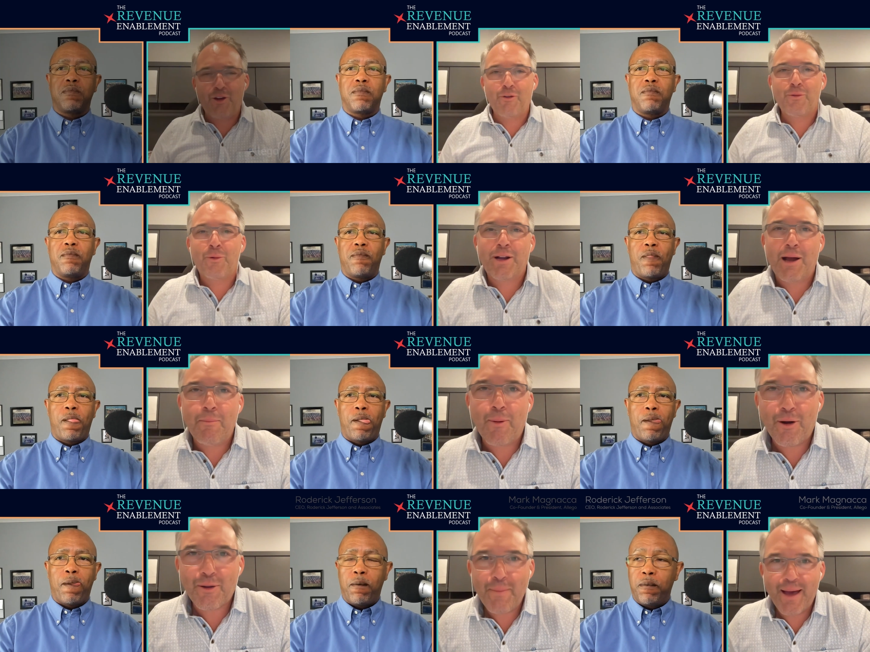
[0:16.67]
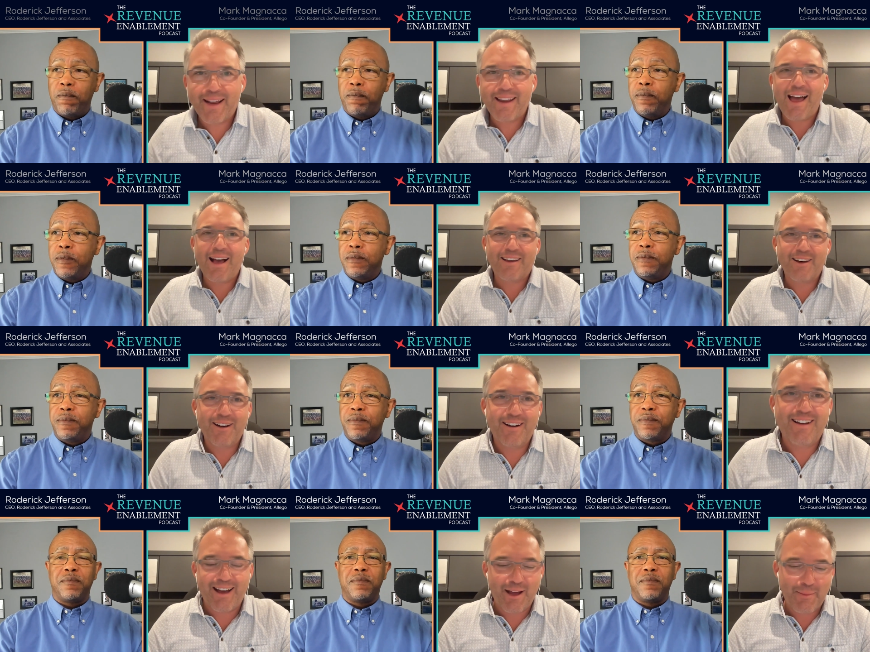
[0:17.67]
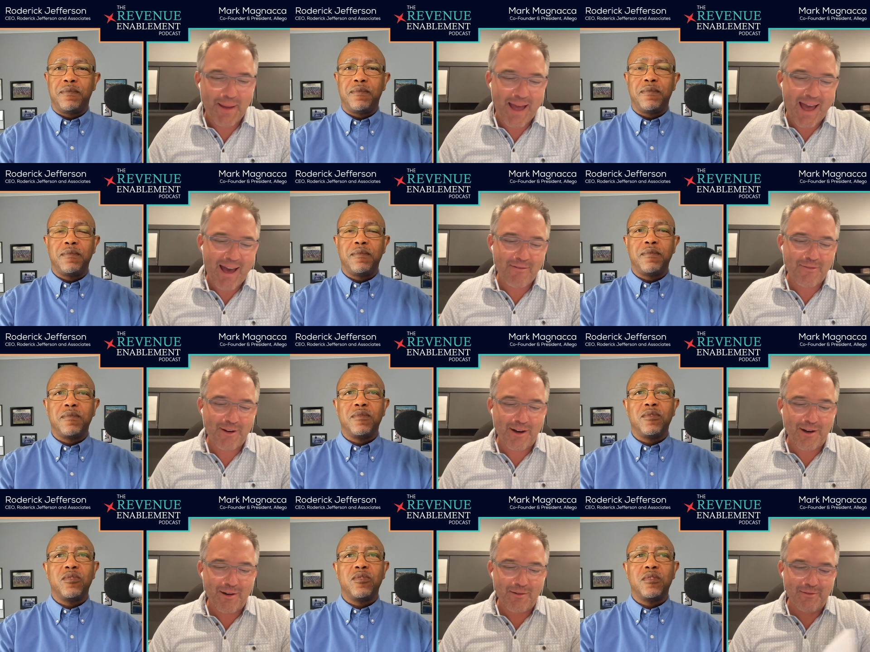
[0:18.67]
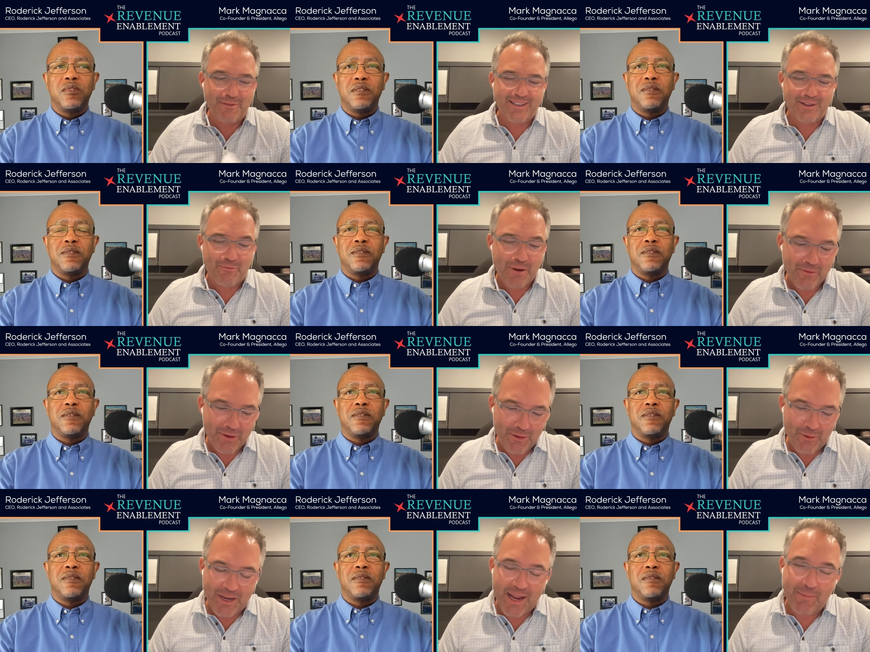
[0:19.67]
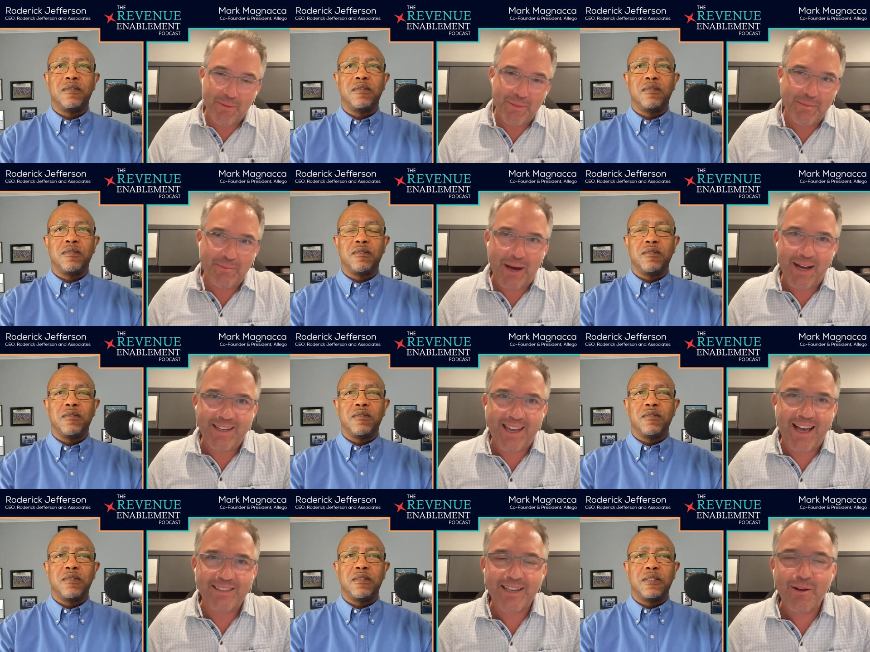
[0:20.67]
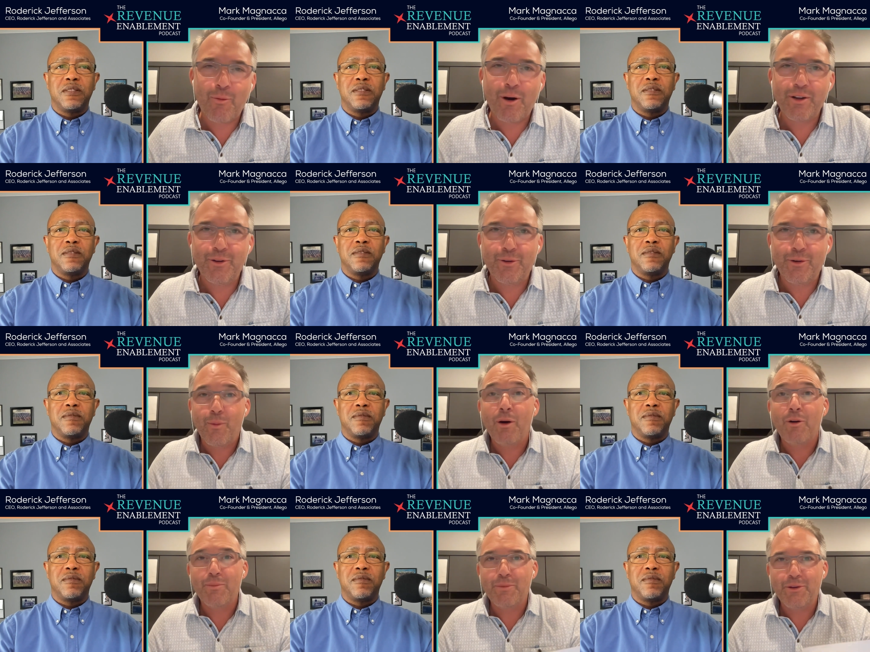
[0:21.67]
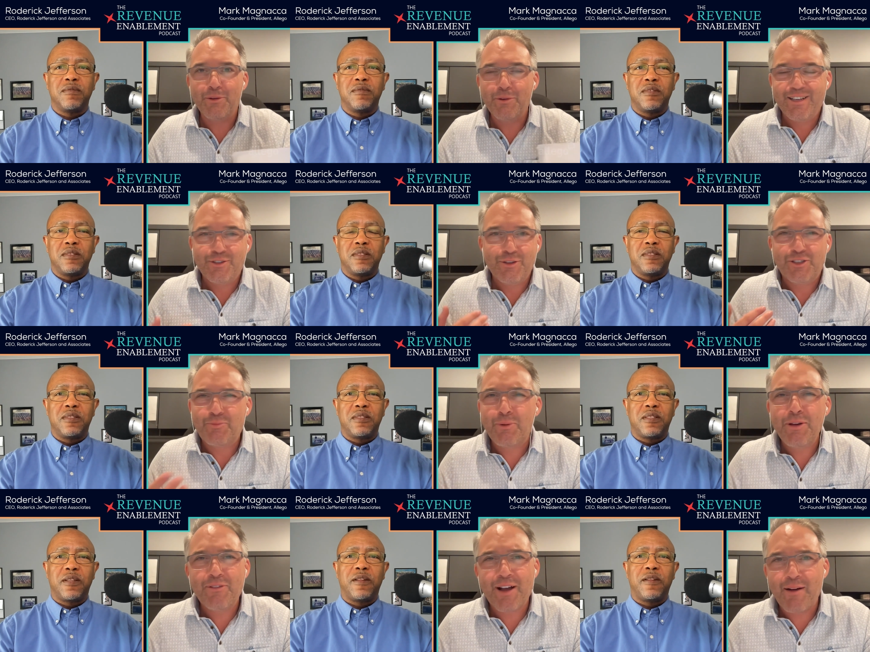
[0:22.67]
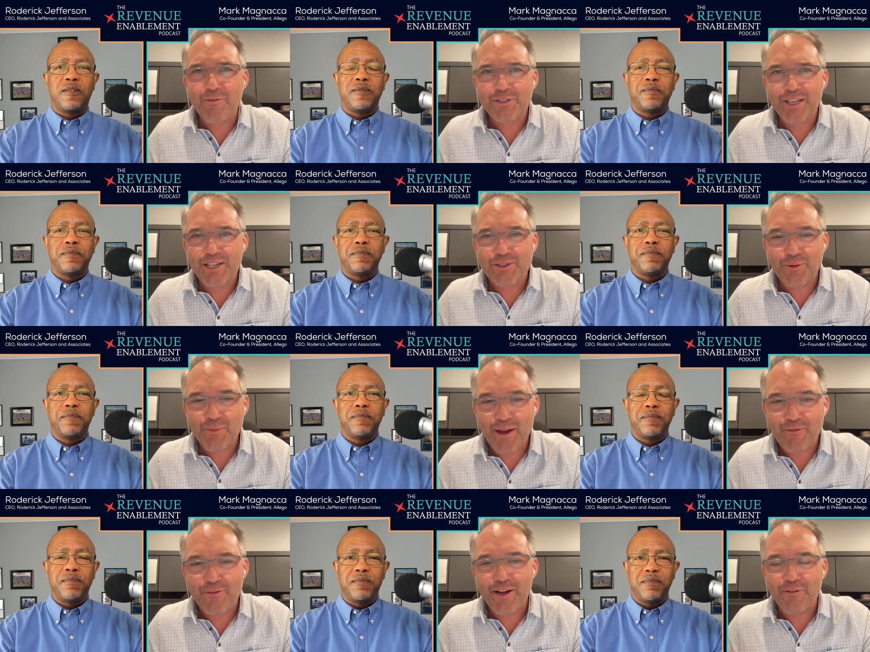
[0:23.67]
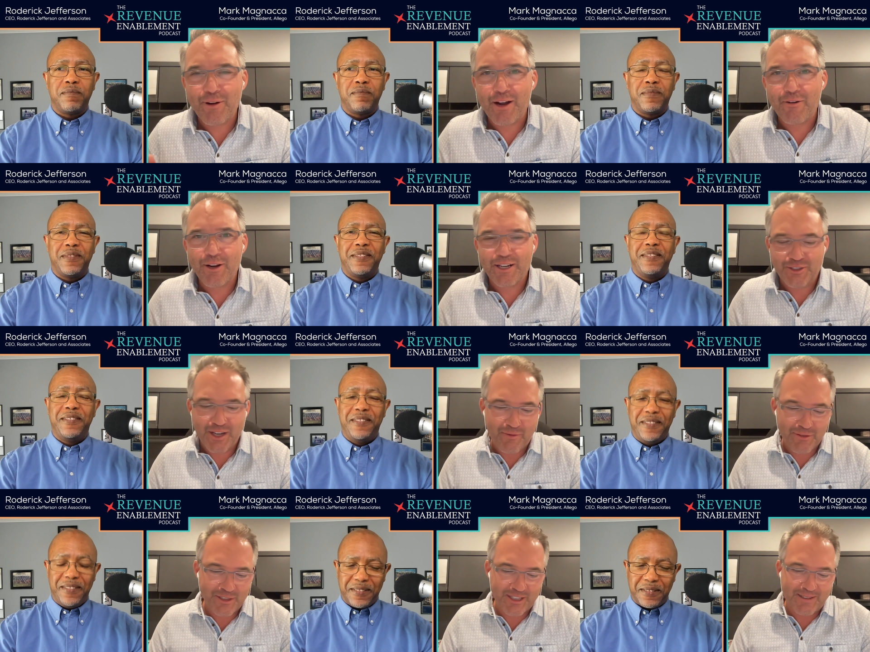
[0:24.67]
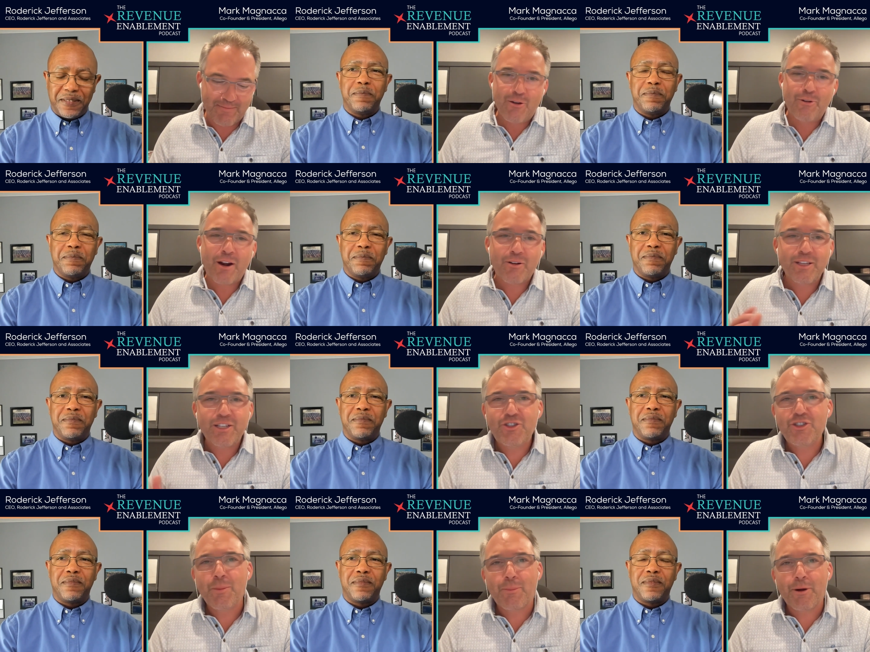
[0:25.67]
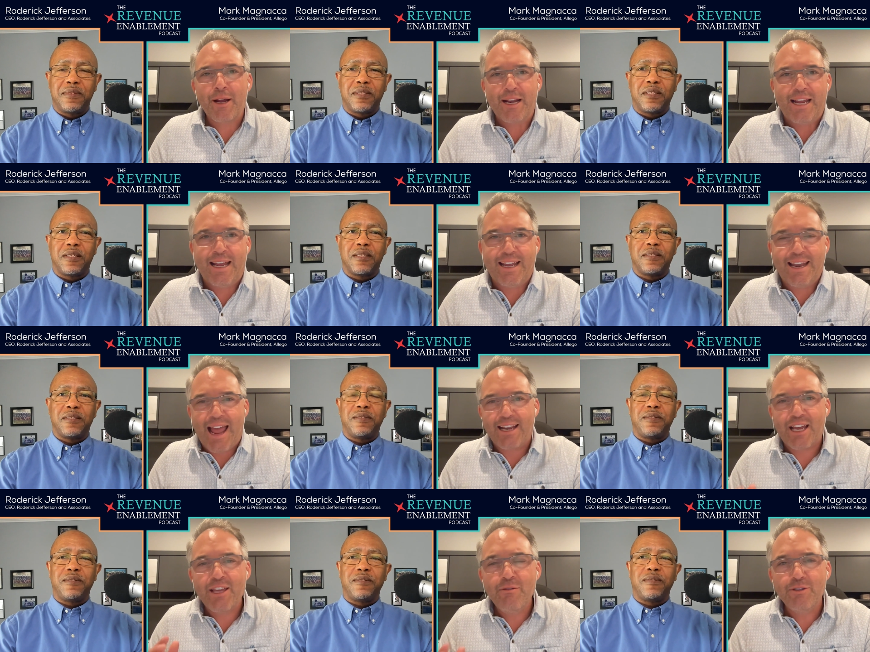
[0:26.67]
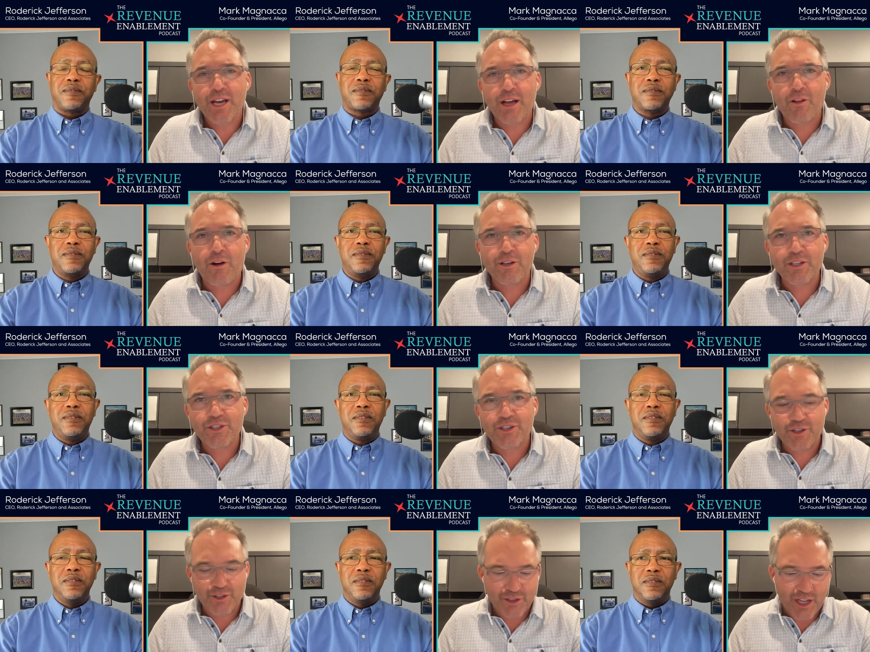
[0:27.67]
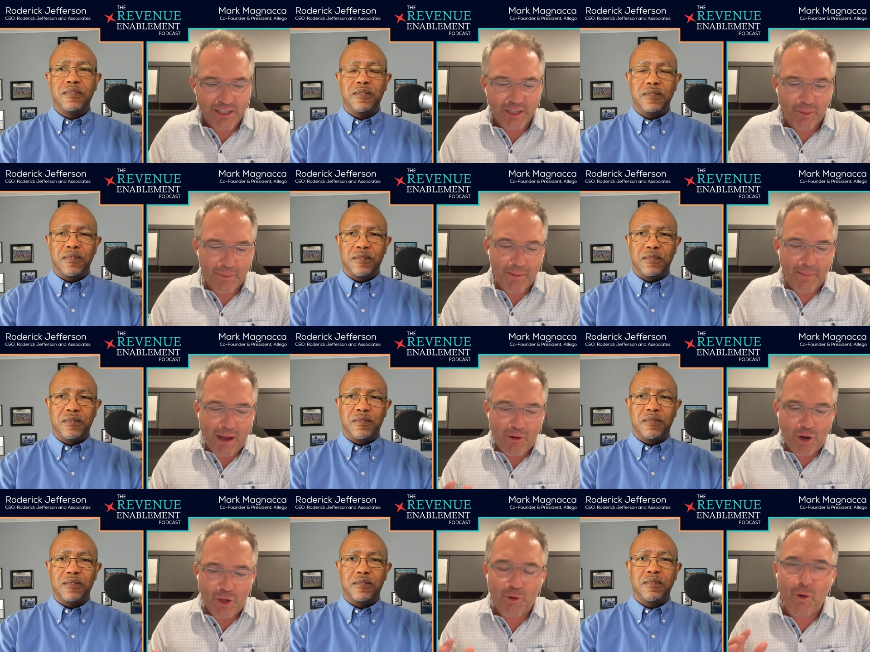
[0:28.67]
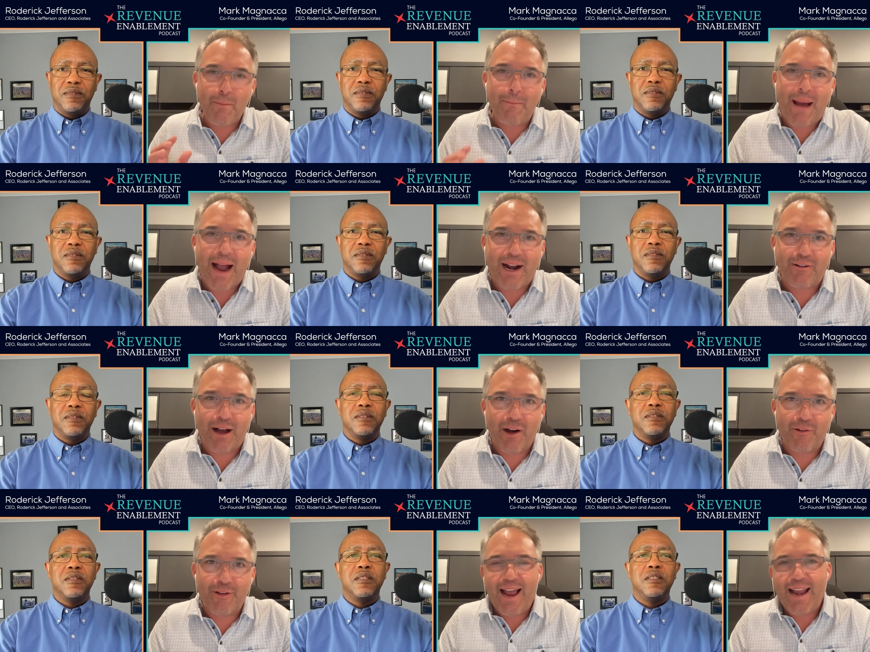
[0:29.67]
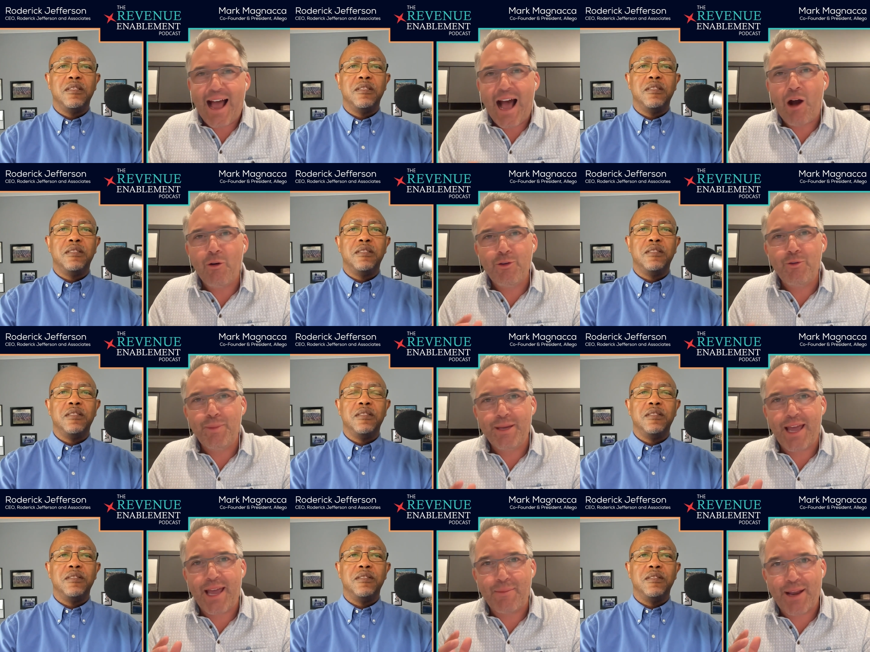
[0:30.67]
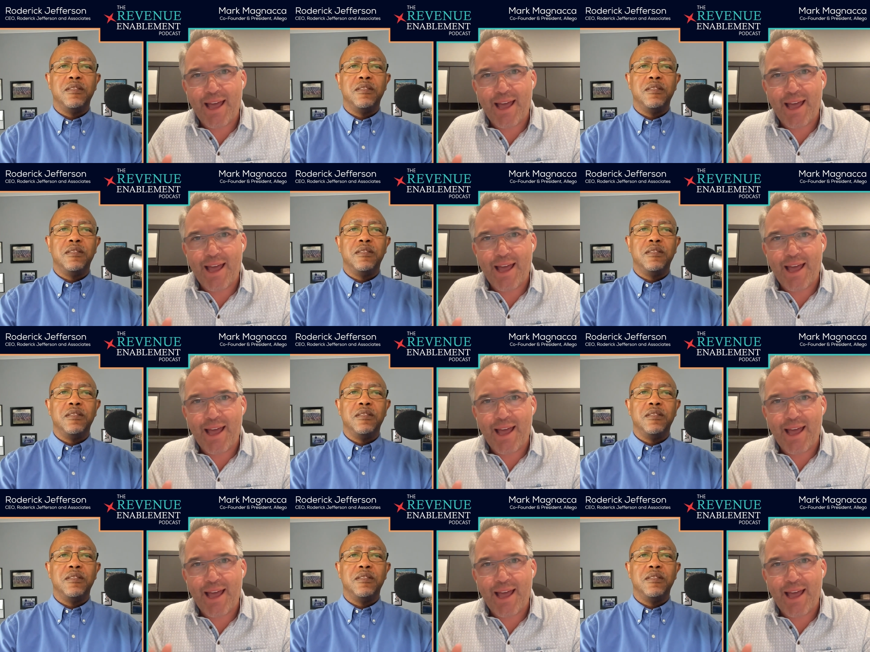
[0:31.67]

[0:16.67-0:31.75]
Speaker 1: everyone. I'm Mark Magnacca. On behalf of the Revenue Enablement Podcast, I want to welcome you to this brief conversation with my friend Roderick Jefferson. Roderick, let's jump right in. And can you tell our listeners a little bit about your background and how you became an